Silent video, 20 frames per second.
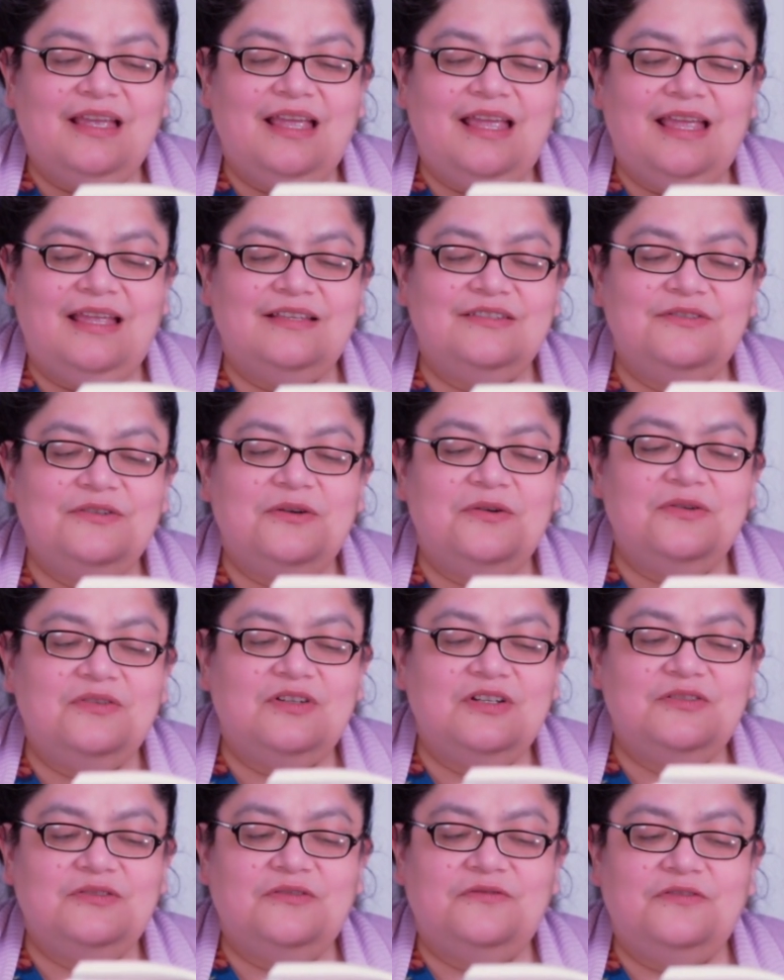And so
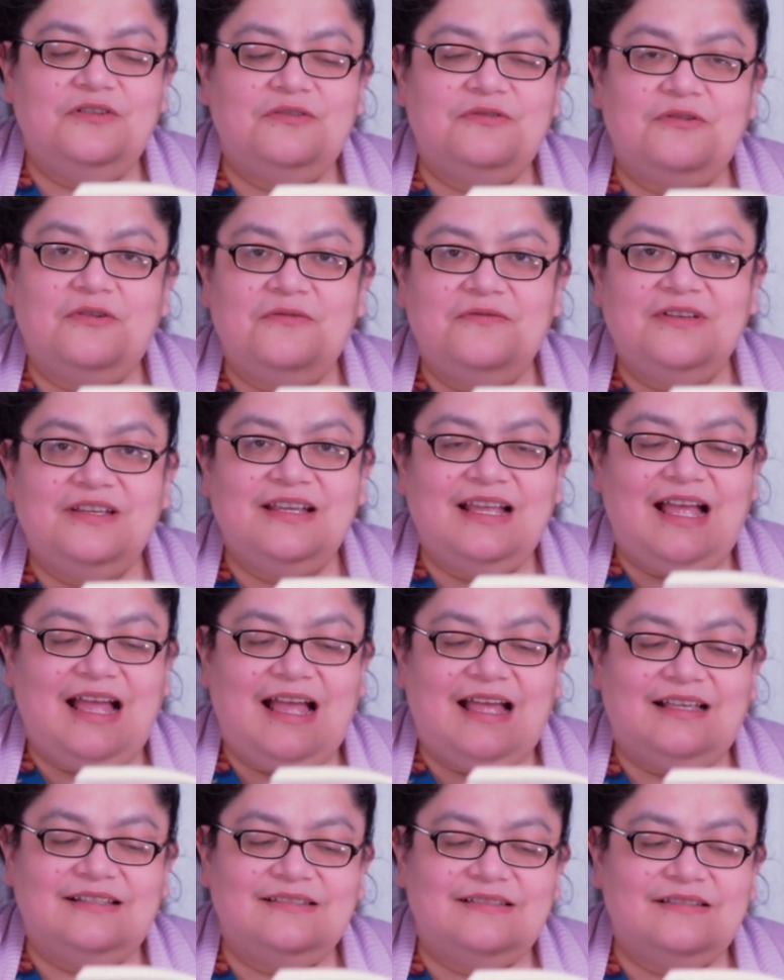Christopher Robin
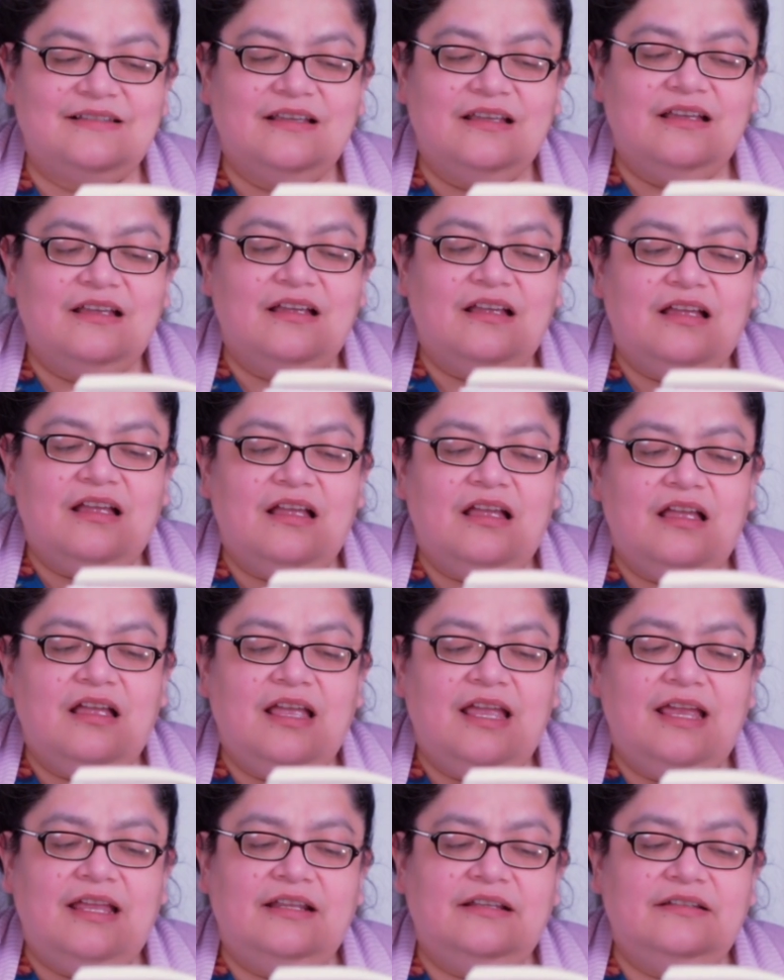asks,
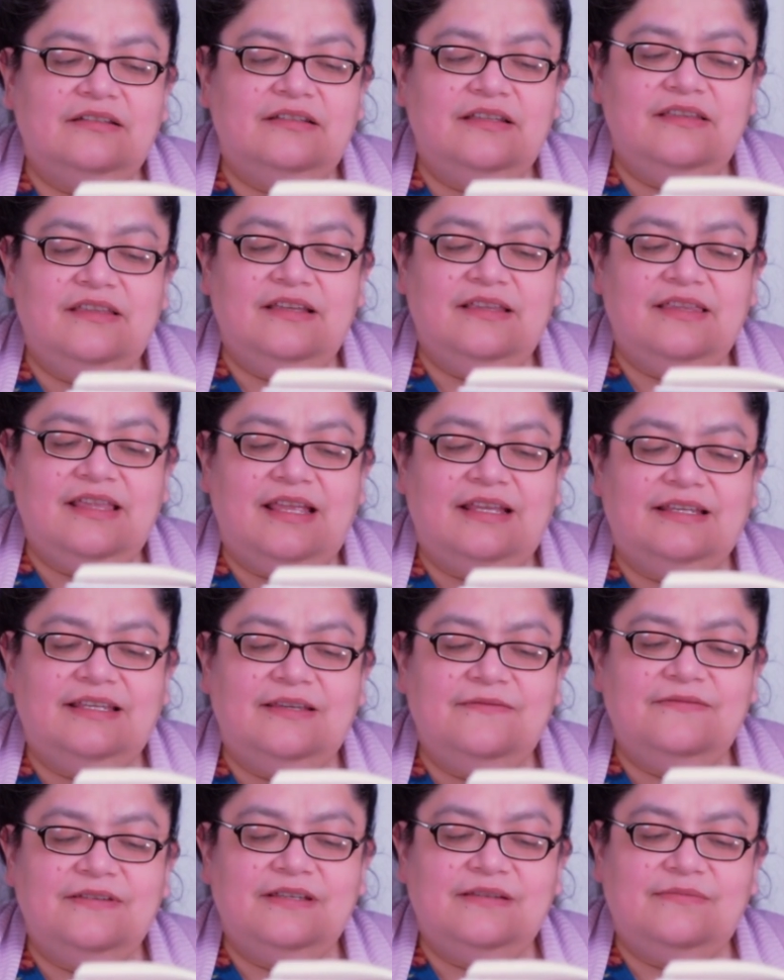"And didn't I
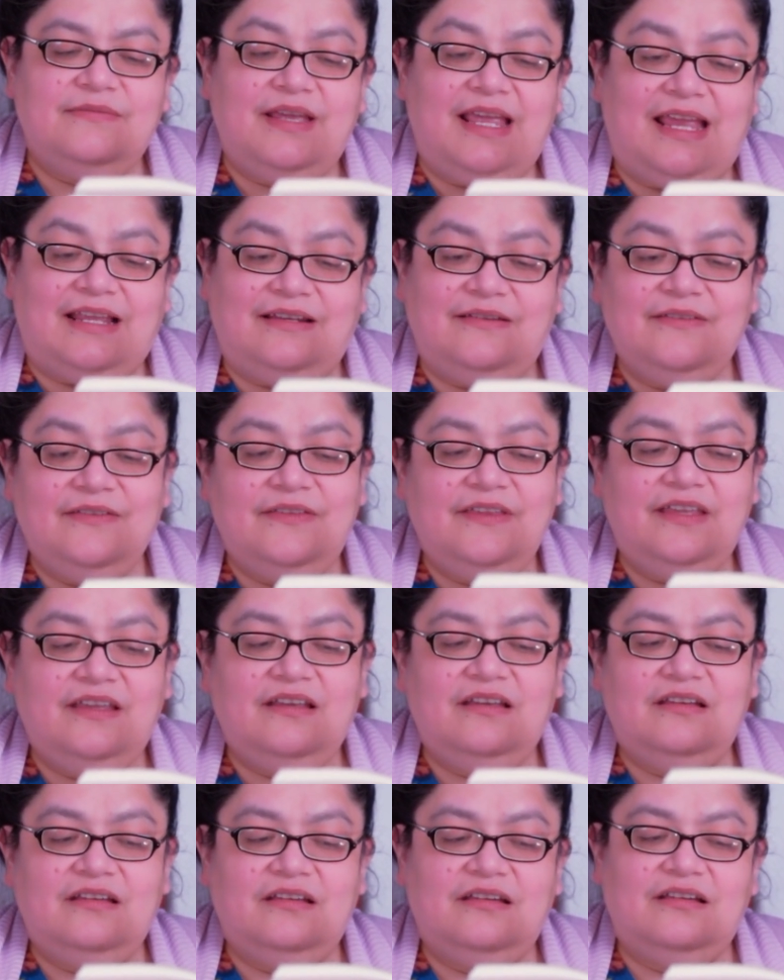give him
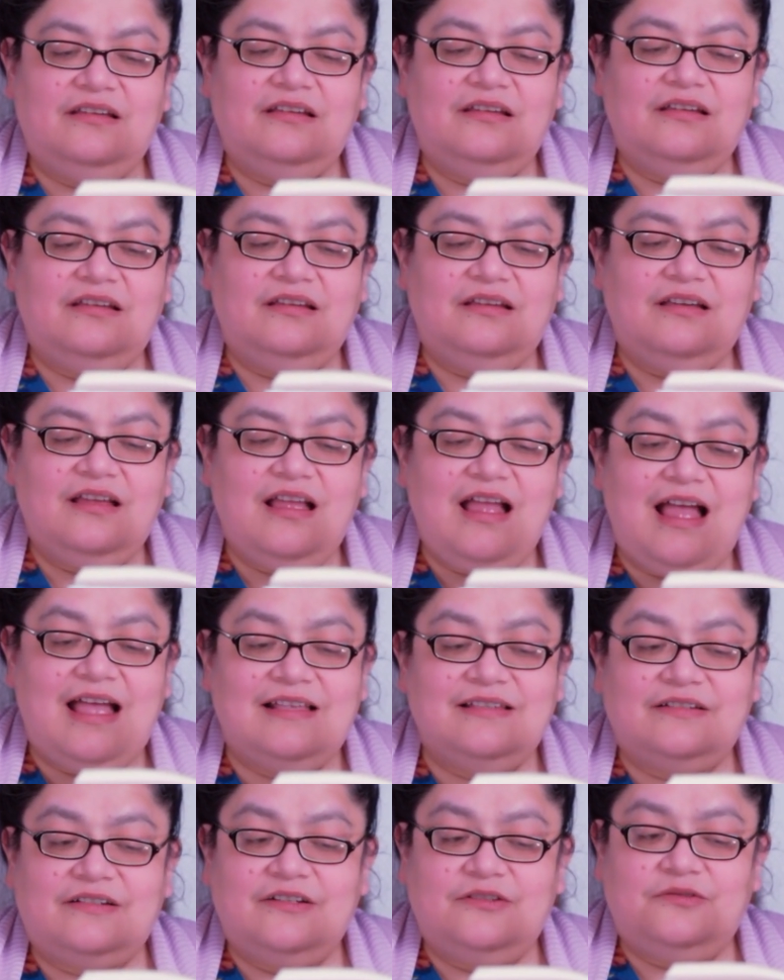anything?"
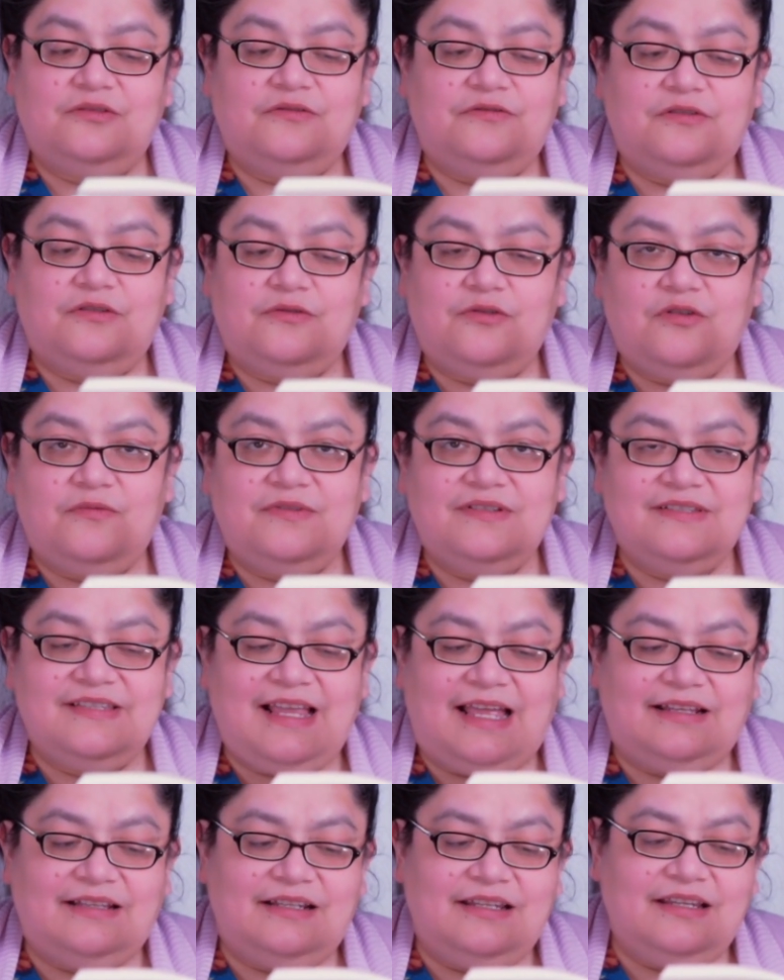asked Christopher Robin
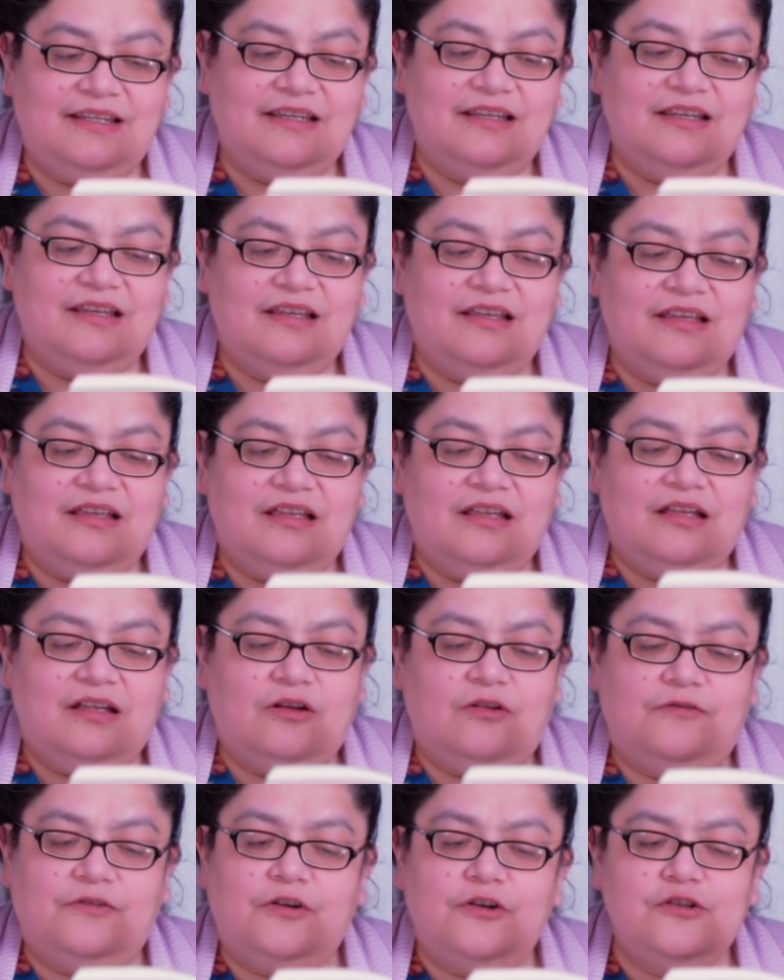sadly.
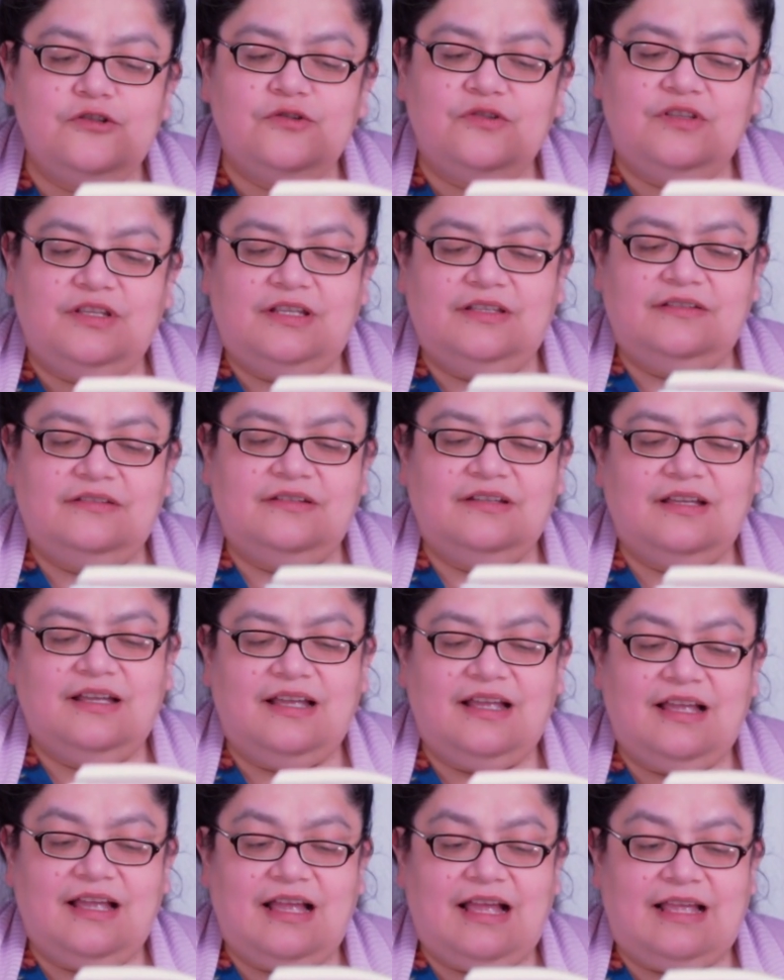"Of course you did,"
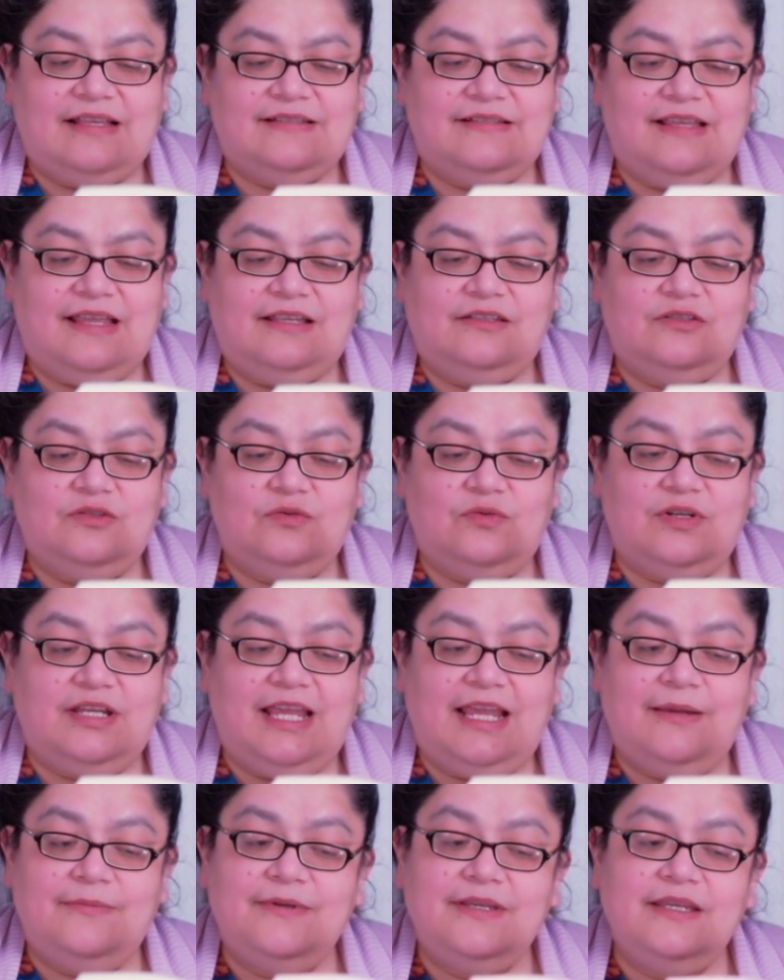I said. "You
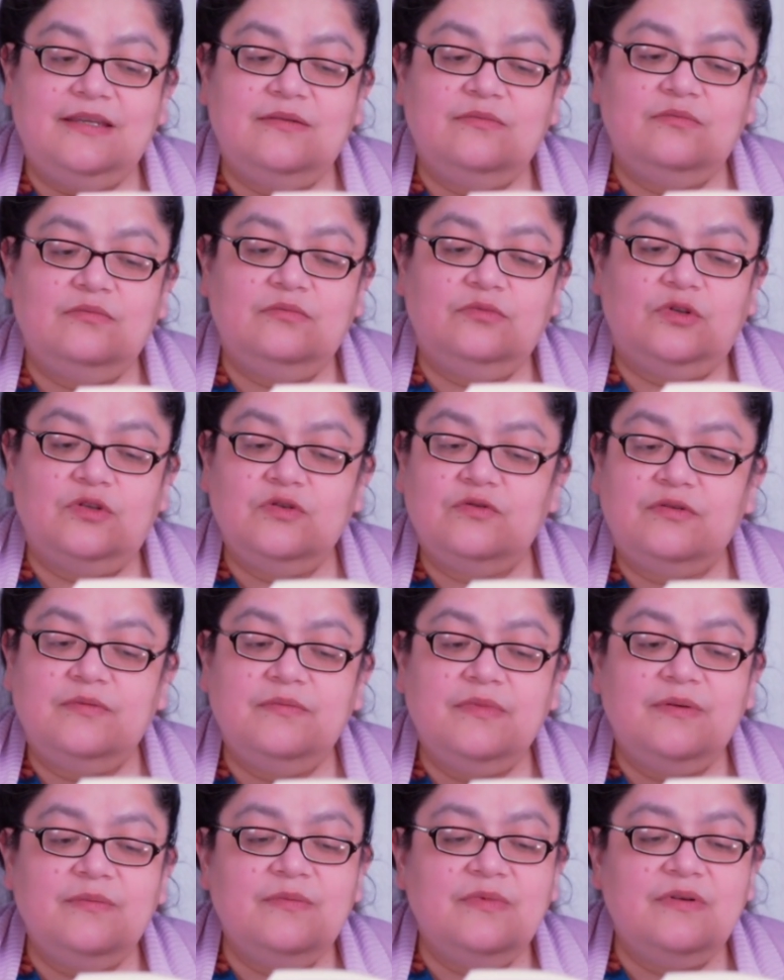gave him, don't you
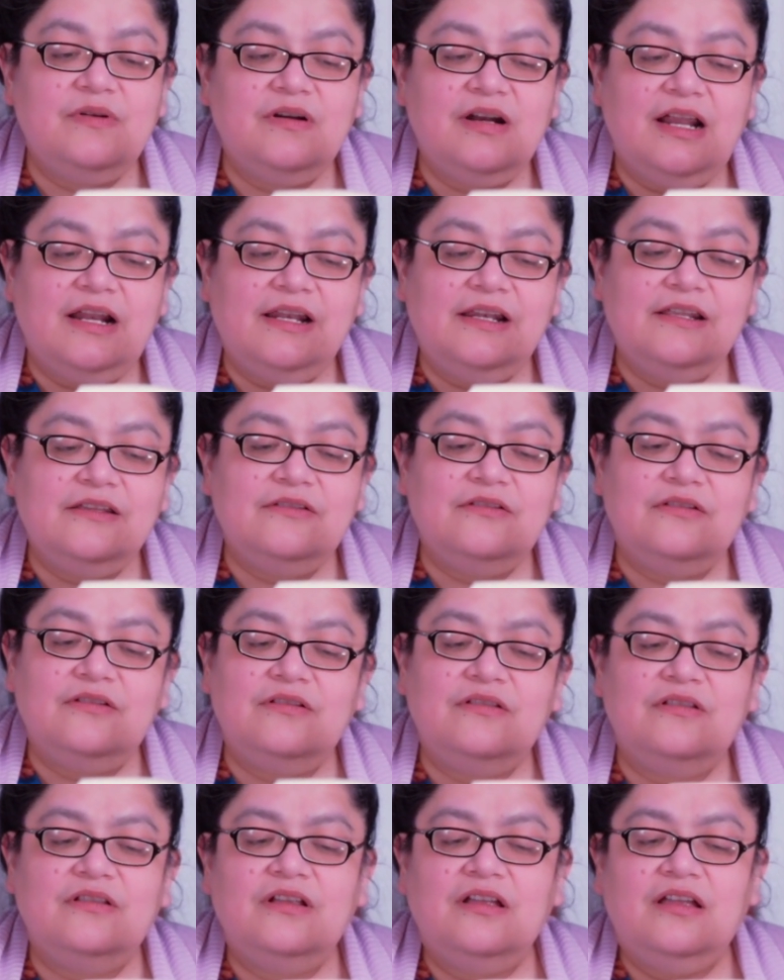remember, a
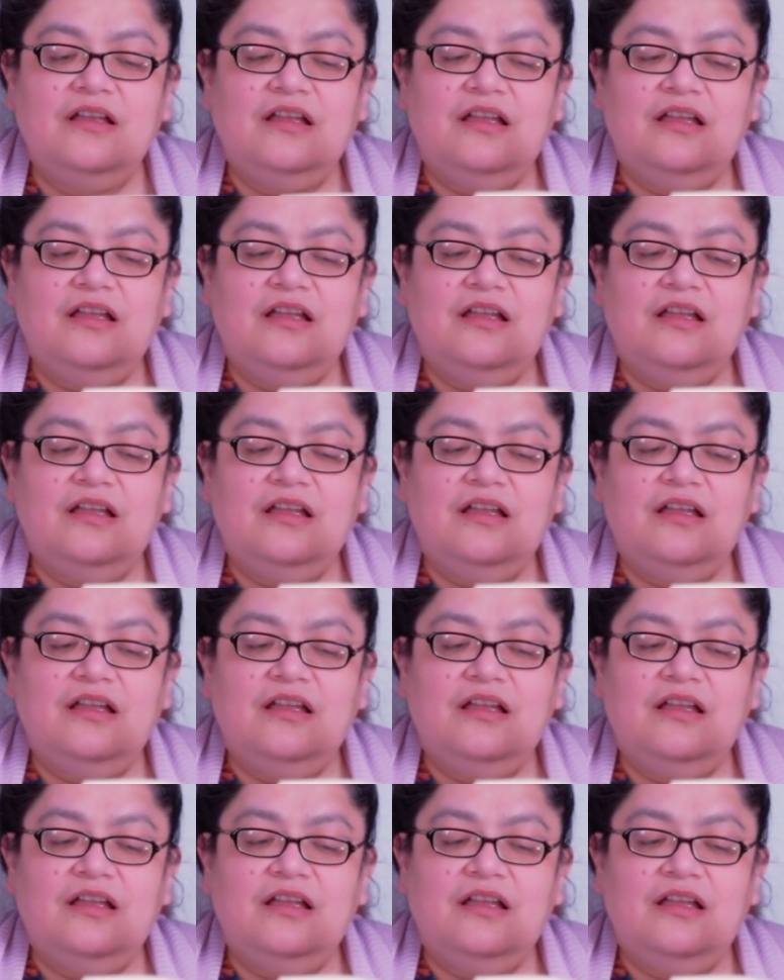little,